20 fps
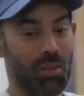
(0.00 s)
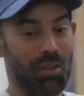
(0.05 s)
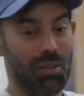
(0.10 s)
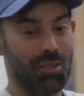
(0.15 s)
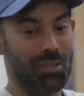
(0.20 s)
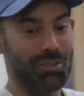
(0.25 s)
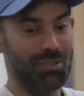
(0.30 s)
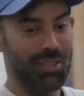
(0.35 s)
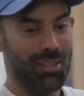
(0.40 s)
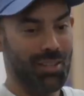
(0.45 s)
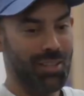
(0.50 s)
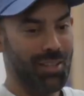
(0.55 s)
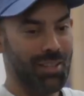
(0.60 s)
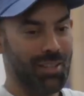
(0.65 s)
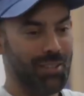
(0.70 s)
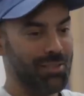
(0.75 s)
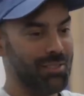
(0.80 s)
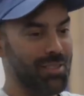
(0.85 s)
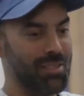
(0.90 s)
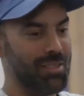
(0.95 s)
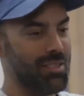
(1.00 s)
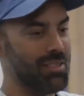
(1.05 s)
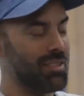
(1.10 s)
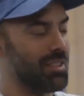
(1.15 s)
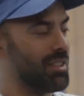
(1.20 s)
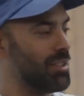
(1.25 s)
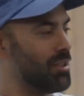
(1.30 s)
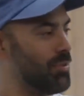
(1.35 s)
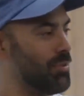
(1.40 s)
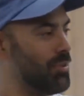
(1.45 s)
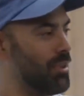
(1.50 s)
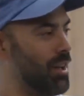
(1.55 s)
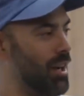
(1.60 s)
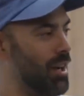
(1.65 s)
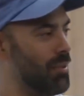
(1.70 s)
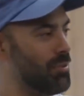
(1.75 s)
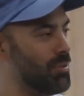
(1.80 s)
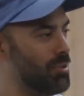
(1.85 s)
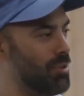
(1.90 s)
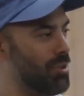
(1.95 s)
well, this isn't gonna
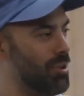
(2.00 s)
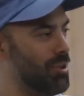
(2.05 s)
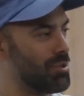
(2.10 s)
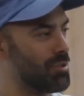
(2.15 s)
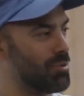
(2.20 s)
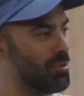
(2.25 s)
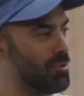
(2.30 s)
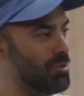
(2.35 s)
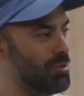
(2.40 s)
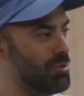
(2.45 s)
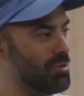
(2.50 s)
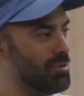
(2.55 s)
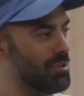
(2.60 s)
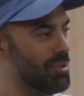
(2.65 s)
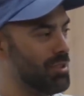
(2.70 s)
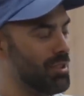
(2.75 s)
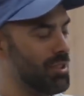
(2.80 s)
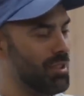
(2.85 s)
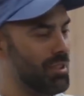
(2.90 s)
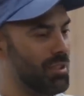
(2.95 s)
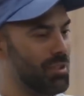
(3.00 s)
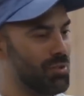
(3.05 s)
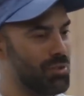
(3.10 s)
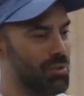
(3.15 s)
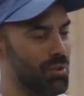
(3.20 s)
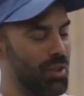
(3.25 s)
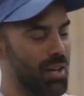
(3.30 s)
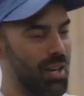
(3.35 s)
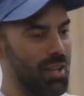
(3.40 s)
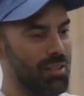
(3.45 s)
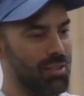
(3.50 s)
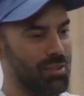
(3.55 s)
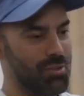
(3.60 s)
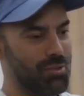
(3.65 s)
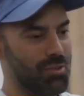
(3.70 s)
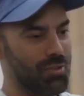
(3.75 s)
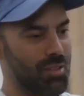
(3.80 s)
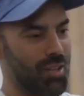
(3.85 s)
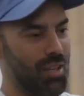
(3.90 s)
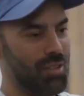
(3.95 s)
fly for law school. Yeah. So I had
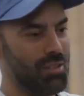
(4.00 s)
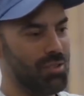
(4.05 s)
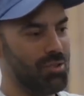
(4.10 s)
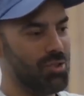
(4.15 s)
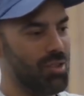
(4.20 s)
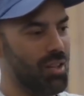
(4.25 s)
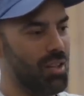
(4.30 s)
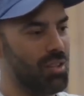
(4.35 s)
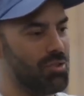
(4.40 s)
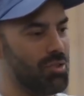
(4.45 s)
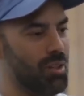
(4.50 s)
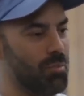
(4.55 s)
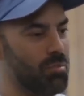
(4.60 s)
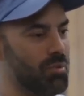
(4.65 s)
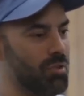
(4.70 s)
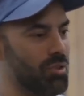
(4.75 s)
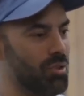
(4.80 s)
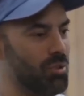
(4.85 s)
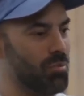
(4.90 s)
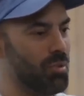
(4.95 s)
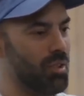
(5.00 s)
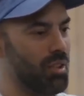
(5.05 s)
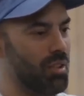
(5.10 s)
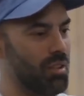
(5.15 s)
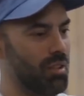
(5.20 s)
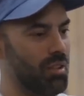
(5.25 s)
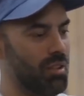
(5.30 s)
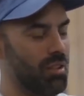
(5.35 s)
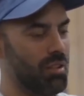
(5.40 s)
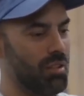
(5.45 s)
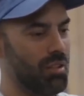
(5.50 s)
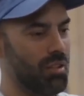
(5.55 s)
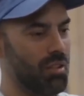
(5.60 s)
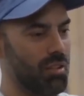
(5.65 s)
to I had to change up a little bit and.